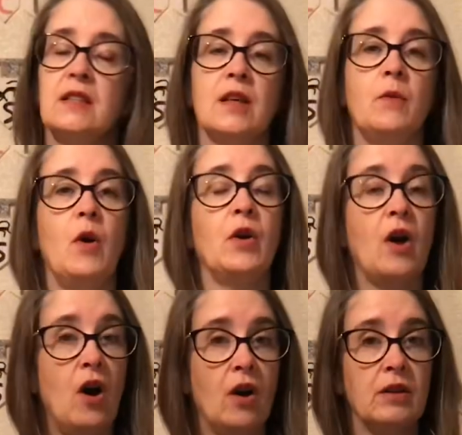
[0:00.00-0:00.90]
So on
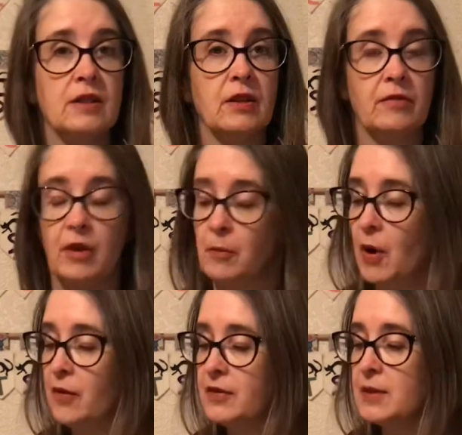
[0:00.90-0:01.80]
our Suffolk
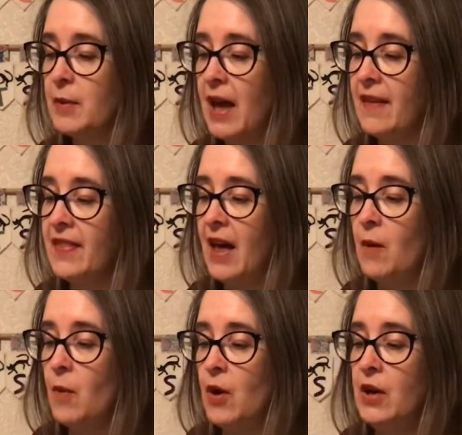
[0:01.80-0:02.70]
Puffs we had
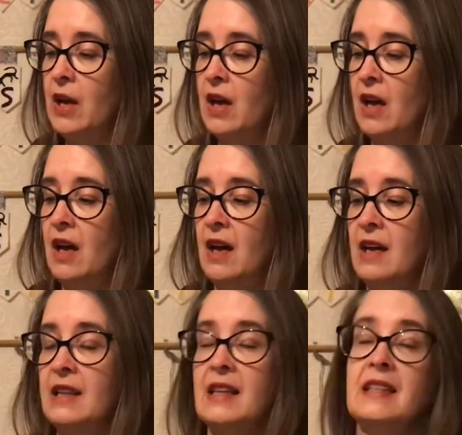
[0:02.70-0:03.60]
that one,
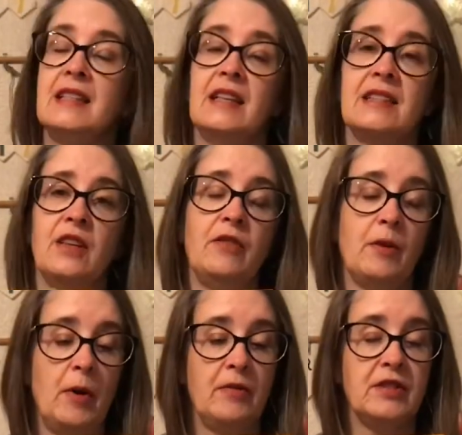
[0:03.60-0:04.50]
and this little
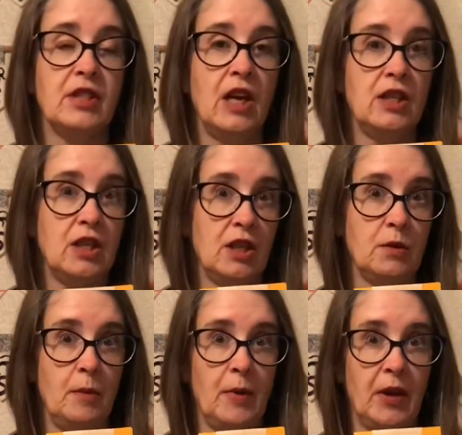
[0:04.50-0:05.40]
Suffolk Puff's changed
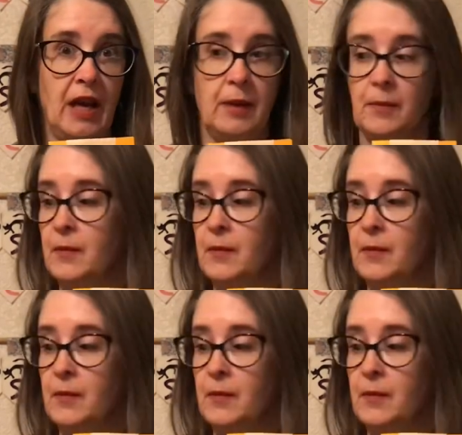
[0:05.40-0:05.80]
into a bunny.